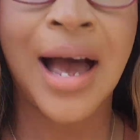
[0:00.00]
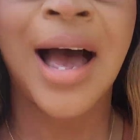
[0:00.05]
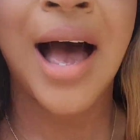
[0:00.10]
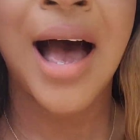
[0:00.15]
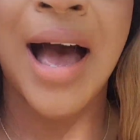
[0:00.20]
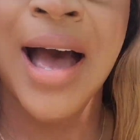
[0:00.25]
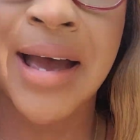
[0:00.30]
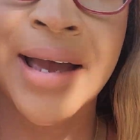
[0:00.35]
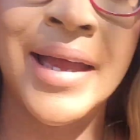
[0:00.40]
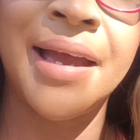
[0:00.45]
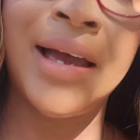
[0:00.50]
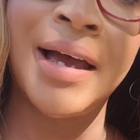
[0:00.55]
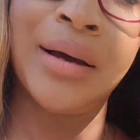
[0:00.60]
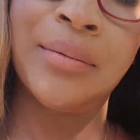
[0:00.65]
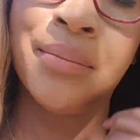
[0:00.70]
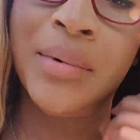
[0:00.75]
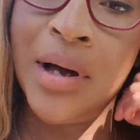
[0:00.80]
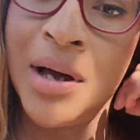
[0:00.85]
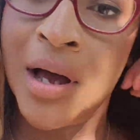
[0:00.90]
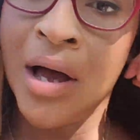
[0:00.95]
I
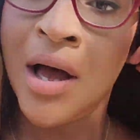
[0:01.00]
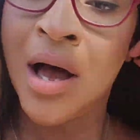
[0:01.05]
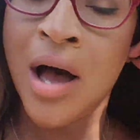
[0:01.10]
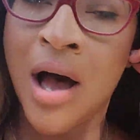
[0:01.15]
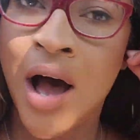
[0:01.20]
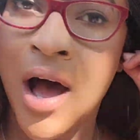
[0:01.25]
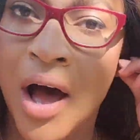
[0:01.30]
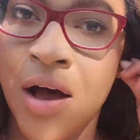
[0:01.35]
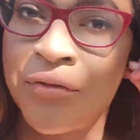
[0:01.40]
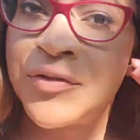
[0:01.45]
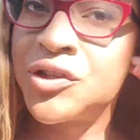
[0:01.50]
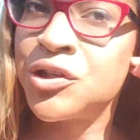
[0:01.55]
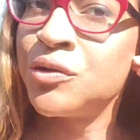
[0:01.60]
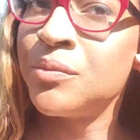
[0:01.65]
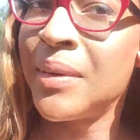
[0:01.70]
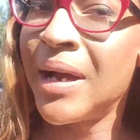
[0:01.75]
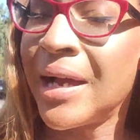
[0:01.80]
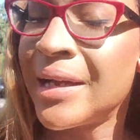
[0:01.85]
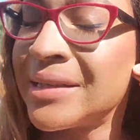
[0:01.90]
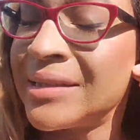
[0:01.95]
am off
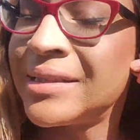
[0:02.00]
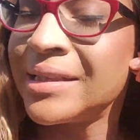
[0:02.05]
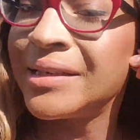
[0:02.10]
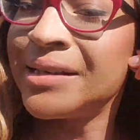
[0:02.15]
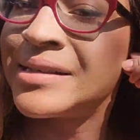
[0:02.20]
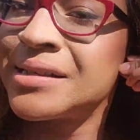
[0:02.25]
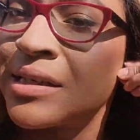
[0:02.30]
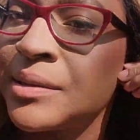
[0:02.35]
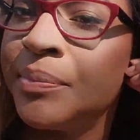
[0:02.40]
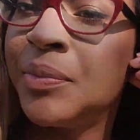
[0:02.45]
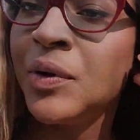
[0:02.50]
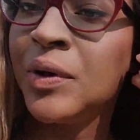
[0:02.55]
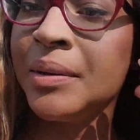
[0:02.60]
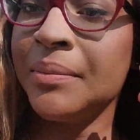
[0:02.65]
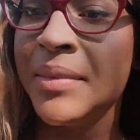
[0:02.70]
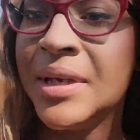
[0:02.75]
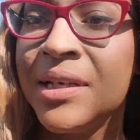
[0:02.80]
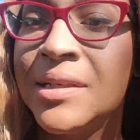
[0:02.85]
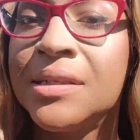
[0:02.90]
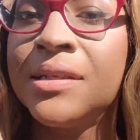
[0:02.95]
to my dentist
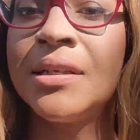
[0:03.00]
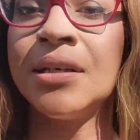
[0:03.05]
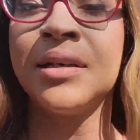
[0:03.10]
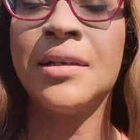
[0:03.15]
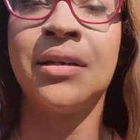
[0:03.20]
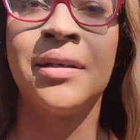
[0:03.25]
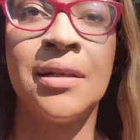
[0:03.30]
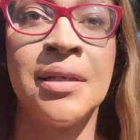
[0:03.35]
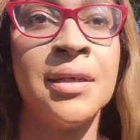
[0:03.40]
appointment.